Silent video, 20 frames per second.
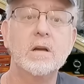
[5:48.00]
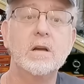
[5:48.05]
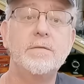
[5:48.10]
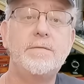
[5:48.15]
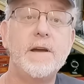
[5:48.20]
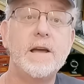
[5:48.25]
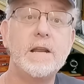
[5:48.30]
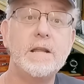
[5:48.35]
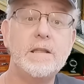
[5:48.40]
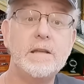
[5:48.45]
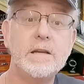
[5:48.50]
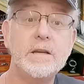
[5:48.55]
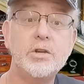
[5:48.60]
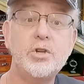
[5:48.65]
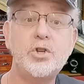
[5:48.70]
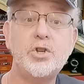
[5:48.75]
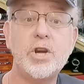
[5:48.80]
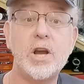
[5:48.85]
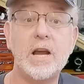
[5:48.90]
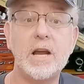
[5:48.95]
If anything
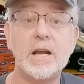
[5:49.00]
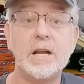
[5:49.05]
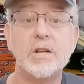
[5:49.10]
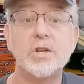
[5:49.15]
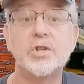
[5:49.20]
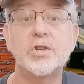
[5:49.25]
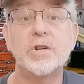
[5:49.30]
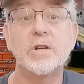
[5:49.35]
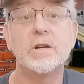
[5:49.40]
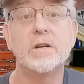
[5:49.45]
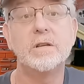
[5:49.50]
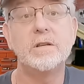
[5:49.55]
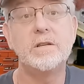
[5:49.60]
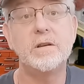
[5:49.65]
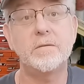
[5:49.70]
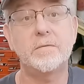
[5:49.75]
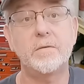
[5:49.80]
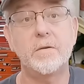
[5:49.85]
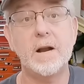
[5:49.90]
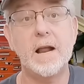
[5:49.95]
has changed,
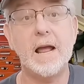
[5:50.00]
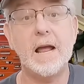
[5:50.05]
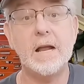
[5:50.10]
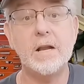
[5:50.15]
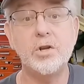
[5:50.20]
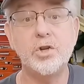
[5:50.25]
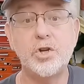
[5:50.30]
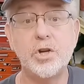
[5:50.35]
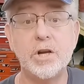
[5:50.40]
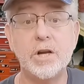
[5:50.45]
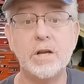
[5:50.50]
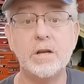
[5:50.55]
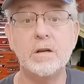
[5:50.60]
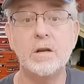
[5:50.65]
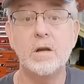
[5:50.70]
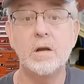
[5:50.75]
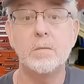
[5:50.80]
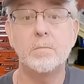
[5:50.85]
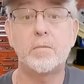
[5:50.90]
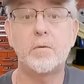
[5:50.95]
different
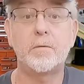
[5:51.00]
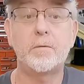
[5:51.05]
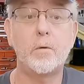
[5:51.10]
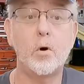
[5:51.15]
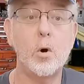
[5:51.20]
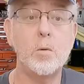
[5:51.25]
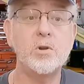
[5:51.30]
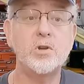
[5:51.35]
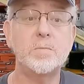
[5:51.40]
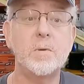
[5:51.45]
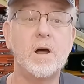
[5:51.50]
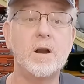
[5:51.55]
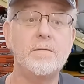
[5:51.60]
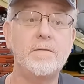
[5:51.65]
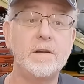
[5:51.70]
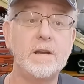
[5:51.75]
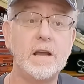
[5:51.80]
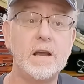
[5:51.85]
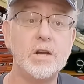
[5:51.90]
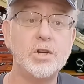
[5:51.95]
engine, performance
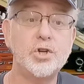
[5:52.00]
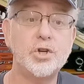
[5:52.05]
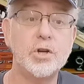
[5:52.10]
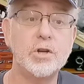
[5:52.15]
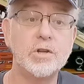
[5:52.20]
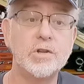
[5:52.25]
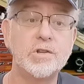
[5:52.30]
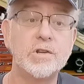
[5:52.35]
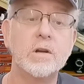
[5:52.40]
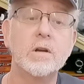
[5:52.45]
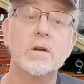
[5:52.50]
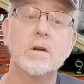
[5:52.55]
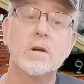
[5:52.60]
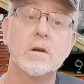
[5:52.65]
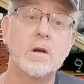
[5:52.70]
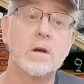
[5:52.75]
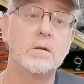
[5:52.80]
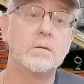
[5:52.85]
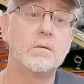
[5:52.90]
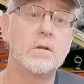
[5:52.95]
modifications,
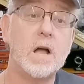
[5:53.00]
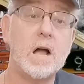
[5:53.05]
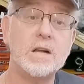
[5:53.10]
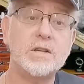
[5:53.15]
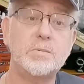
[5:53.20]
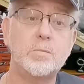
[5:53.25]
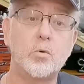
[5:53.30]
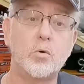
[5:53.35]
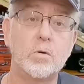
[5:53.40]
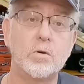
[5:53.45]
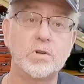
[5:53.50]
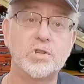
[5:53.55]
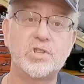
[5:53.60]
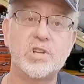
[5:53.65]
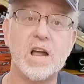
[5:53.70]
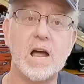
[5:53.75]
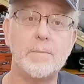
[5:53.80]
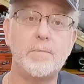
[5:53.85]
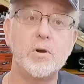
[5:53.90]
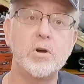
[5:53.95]
lots more
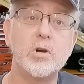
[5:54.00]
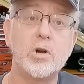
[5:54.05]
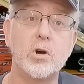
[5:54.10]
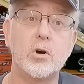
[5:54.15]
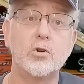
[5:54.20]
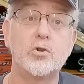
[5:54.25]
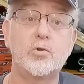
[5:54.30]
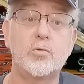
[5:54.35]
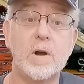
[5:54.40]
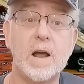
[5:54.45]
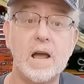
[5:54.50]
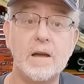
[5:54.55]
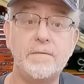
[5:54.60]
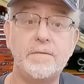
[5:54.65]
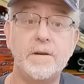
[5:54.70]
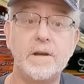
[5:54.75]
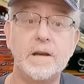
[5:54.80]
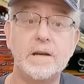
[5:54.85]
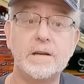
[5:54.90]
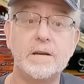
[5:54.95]
stop and go
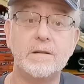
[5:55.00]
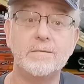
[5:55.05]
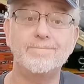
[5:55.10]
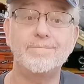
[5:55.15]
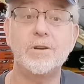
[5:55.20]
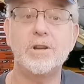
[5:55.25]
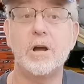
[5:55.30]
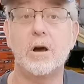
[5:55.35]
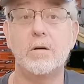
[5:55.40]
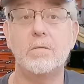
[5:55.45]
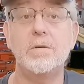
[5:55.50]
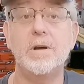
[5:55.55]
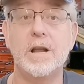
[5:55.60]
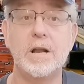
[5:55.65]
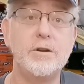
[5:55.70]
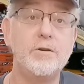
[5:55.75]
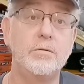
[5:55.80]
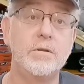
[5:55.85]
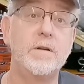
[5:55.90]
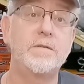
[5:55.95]
traffic,
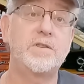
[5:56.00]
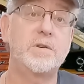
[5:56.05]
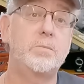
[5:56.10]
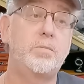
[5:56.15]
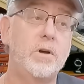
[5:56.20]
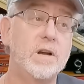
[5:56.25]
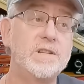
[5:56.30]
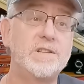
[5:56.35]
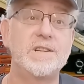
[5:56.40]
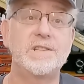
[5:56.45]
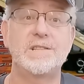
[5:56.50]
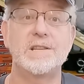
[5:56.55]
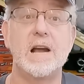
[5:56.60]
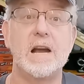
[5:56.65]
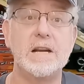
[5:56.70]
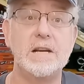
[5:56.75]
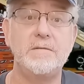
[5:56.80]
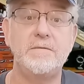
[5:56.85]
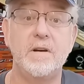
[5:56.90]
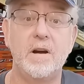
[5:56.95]
and you live someplace that's
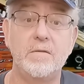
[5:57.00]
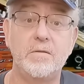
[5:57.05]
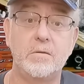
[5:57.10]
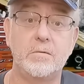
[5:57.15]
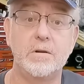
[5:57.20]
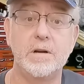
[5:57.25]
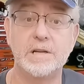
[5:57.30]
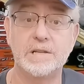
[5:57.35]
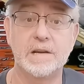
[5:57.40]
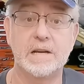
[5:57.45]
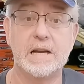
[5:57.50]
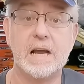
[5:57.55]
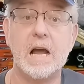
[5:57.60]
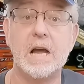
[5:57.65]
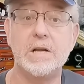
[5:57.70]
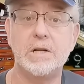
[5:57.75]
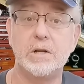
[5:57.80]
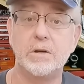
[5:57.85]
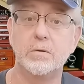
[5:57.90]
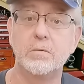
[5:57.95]
95 degrees like
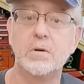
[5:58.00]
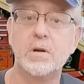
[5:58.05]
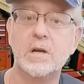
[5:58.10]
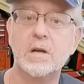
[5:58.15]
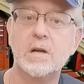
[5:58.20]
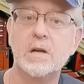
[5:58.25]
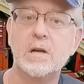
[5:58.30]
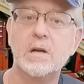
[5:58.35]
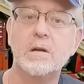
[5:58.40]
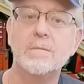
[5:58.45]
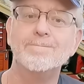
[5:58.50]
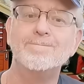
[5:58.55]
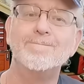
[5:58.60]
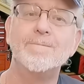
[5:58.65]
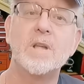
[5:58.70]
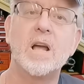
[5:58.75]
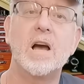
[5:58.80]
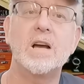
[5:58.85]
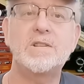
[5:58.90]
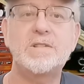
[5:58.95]
I do,
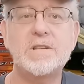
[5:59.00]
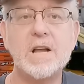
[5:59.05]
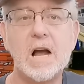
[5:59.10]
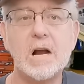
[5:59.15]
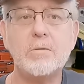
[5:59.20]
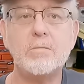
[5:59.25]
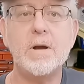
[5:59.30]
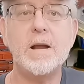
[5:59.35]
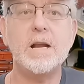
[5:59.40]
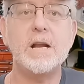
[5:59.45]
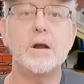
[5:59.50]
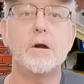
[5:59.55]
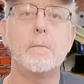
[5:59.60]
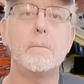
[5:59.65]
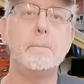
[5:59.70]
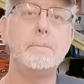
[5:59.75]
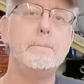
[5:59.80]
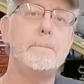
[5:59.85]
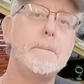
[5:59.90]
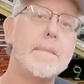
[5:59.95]
a stock radiator
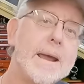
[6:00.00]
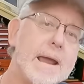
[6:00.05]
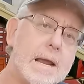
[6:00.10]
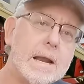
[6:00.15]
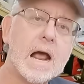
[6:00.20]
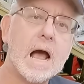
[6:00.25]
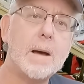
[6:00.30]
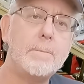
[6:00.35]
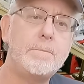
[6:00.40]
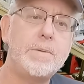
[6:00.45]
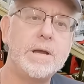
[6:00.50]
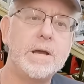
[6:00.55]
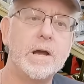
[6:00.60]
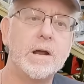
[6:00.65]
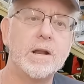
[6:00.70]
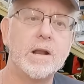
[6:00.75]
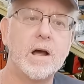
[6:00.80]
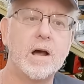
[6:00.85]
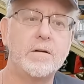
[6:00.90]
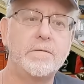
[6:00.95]
may not be
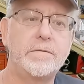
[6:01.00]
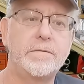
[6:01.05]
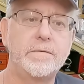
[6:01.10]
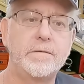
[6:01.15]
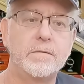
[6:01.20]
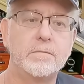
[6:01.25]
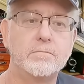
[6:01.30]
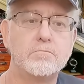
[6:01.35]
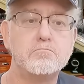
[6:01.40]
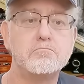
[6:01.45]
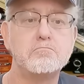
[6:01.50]
enough.